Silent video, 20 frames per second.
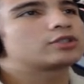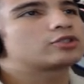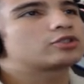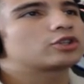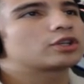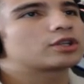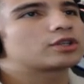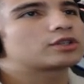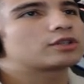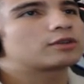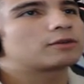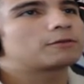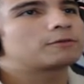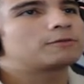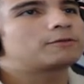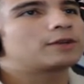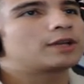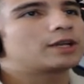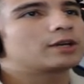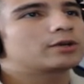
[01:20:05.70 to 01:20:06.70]
just
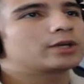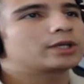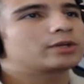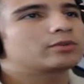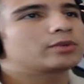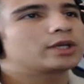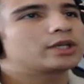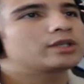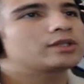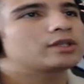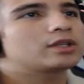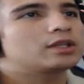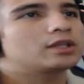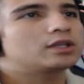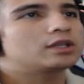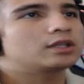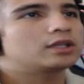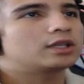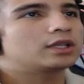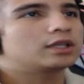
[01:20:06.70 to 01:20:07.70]
very
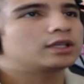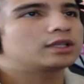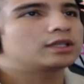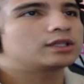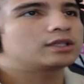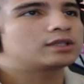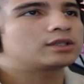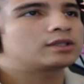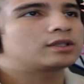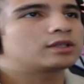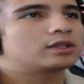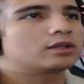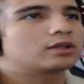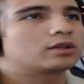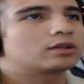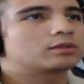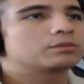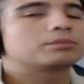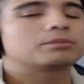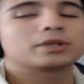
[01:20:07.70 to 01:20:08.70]
risky is
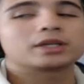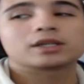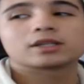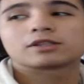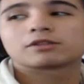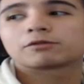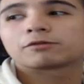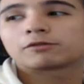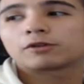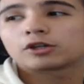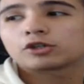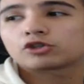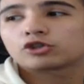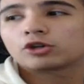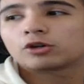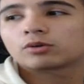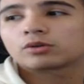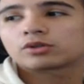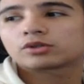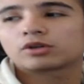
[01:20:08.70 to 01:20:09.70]
because front
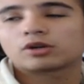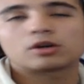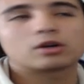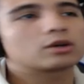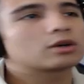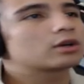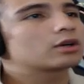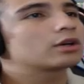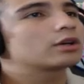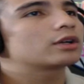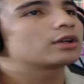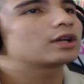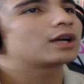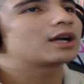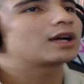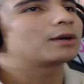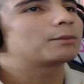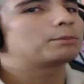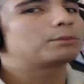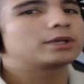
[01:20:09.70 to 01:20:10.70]
chokes are
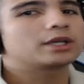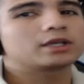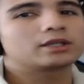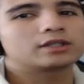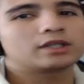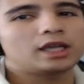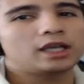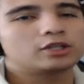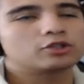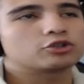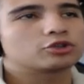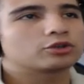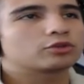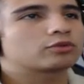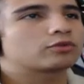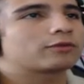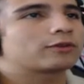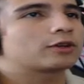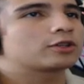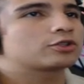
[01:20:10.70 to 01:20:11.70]
a big danger.
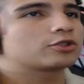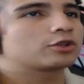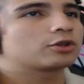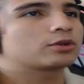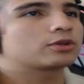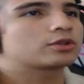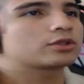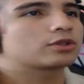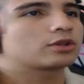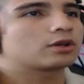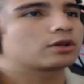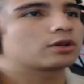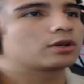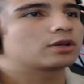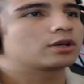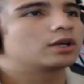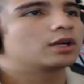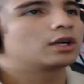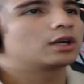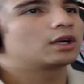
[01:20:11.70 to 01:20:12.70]
Front chokes
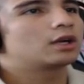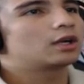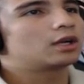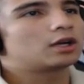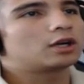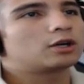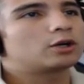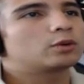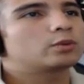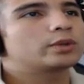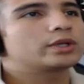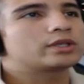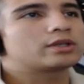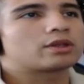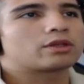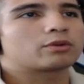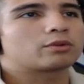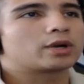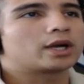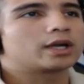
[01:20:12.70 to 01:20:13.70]
are always a
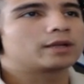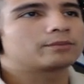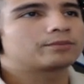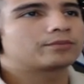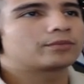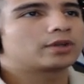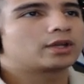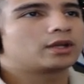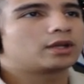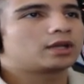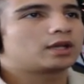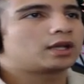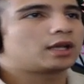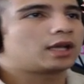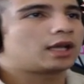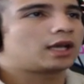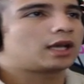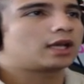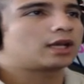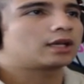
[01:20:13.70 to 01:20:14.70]
threat.
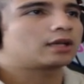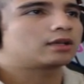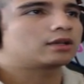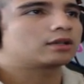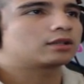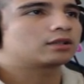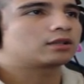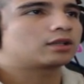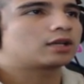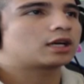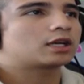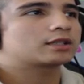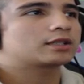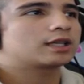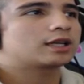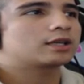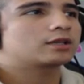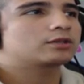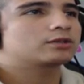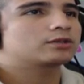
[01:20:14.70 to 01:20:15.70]
And
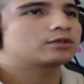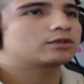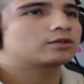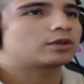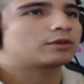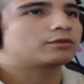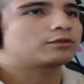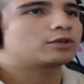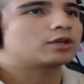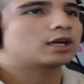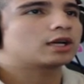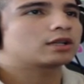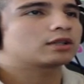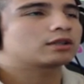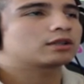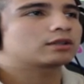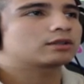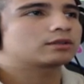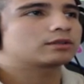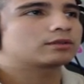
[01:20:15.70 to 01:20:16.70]
lockdowns, if you got
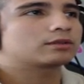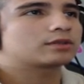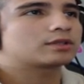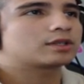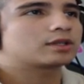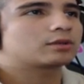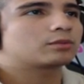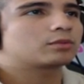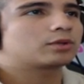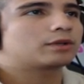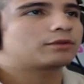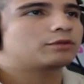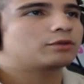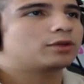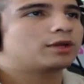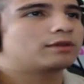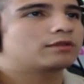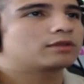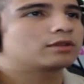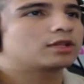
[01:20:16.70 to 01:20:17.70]
So if you
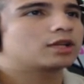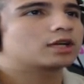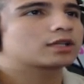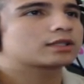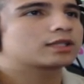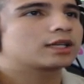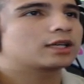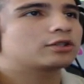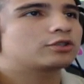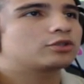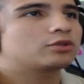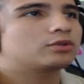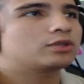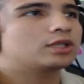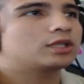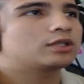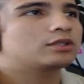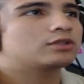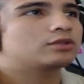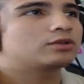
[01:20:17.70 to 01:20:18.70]
have the lockdown, you
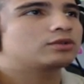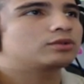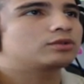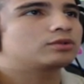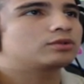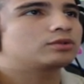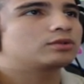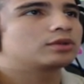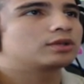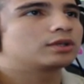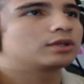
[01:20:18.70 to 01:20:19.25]
need to